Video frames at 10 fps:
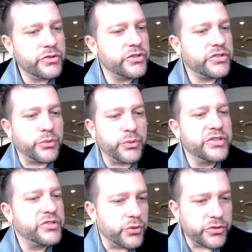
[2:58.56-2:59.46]
Those are just
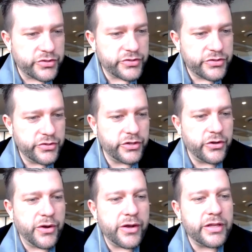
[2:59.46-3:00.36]
resources. You
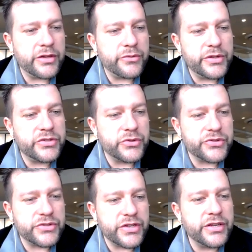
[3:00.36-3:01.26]
can go out and get
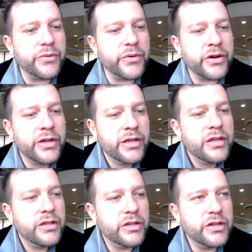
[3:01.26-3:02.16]
resources anywhere.
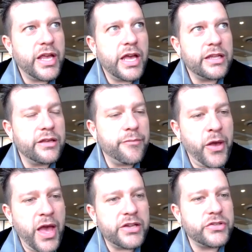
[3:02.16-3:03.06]
You can't get
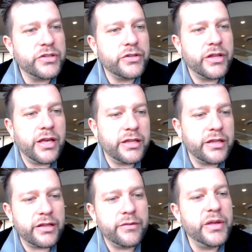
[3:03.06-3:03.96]
passion, you
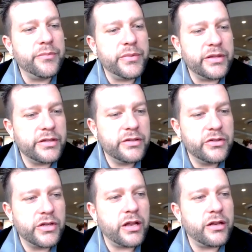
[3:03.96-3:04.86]
can't get commitment.
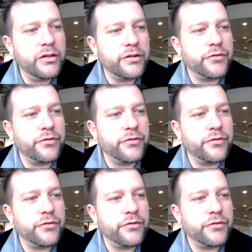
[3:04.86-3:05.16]
You got